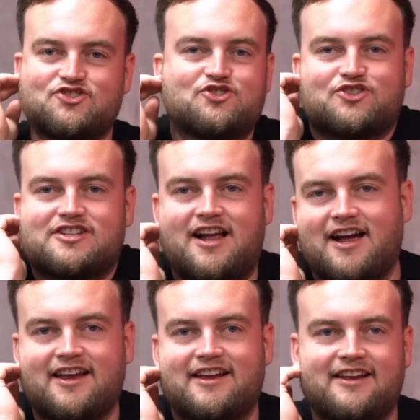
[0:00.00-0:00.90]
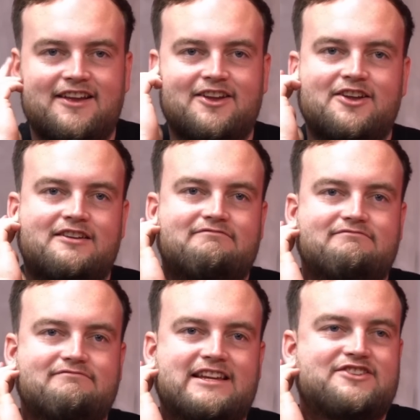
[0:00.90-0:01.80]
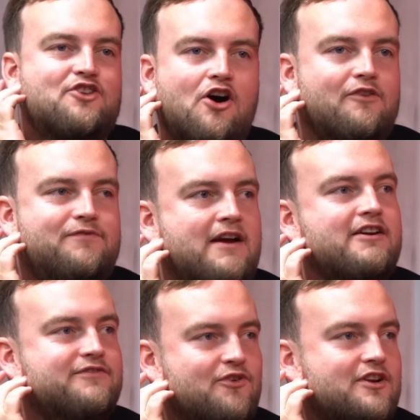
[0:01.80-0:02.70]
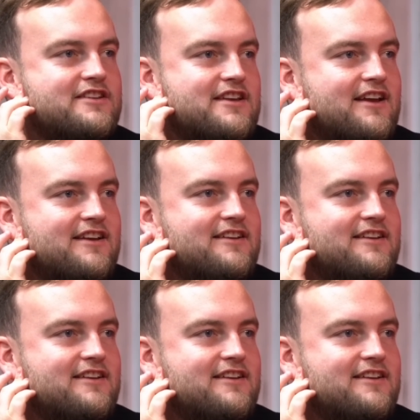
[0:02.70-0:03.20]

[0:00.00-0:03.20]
just like, it's not very fun, is it?